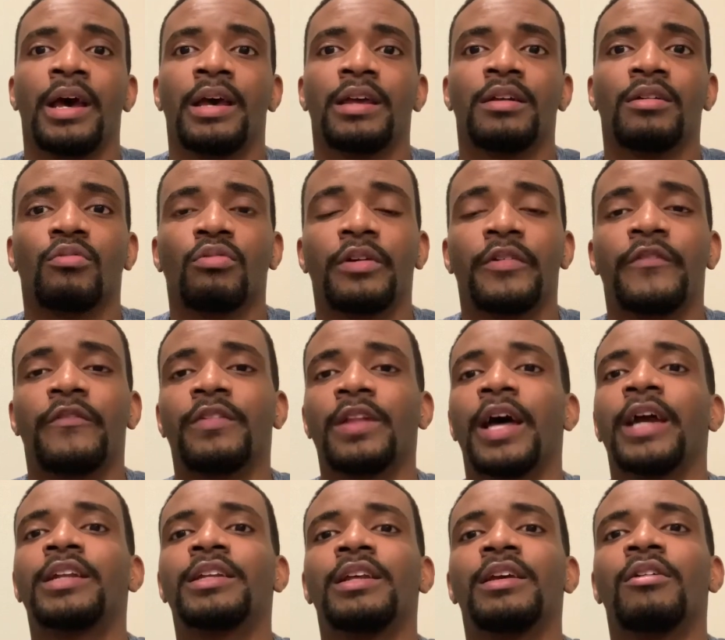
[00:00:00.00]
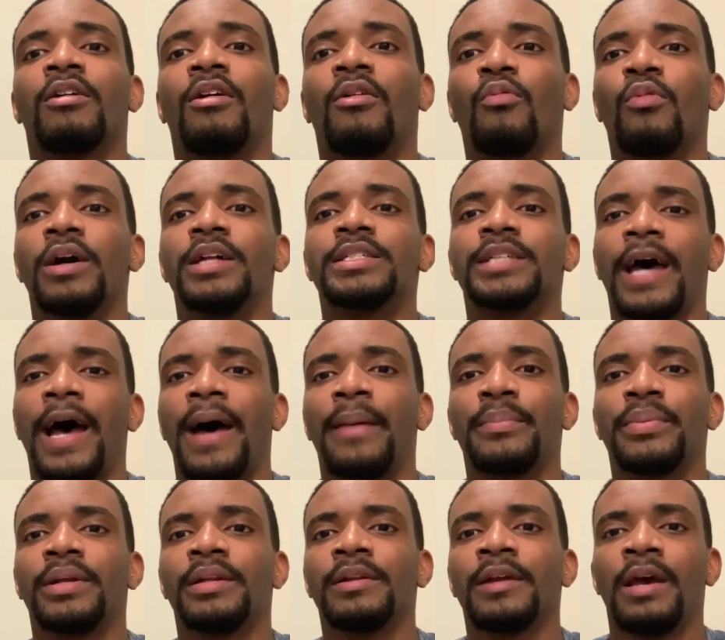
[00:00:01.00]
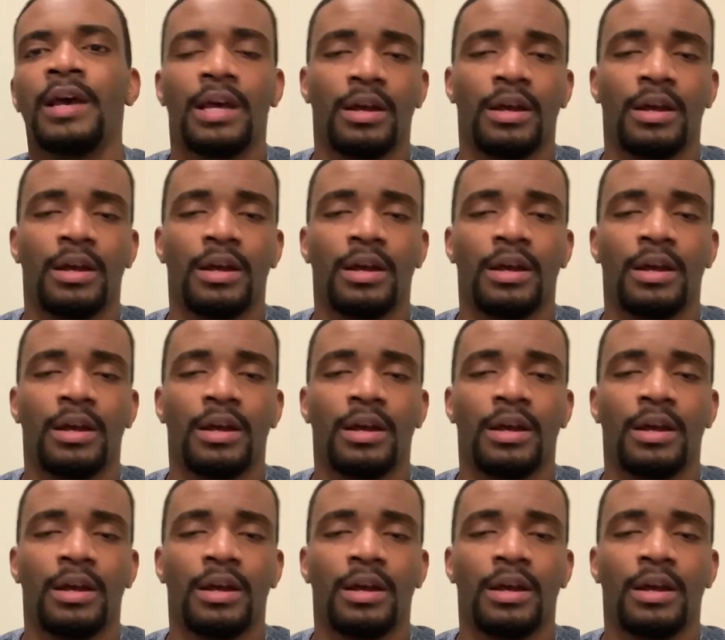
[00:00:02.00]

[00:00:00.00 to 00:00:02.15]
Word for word: you're reflecting on what's happened.